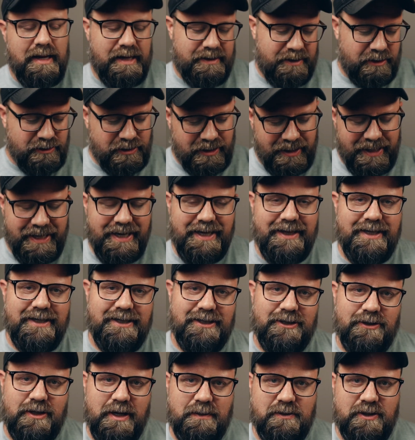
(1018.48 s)
there's a link in the
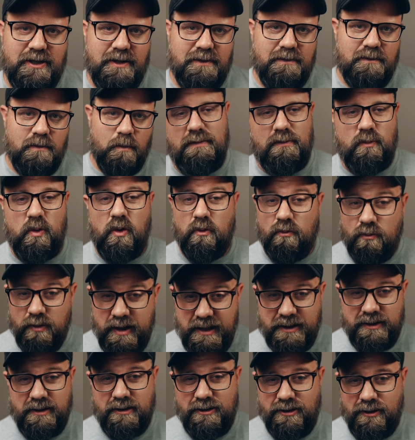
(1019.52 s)
description. We'll
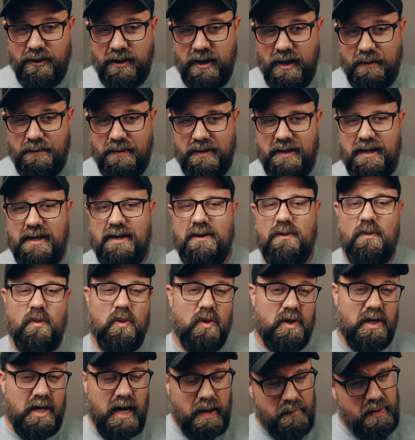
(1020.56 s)
research your company,
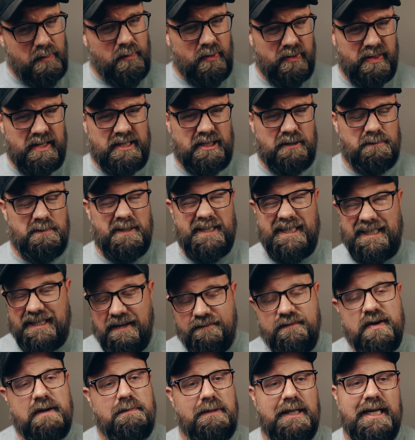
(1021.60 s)
we'll come up with a
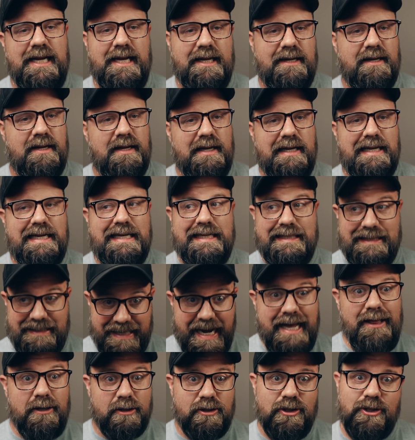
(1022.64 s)
specific plan
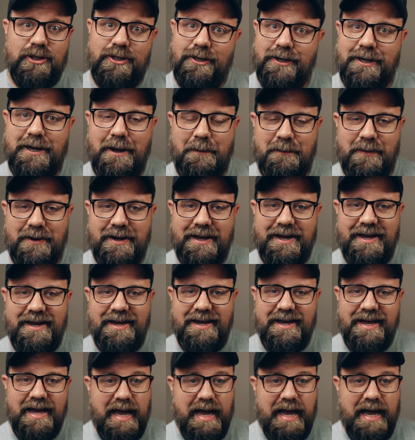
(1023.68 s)
tailored to your company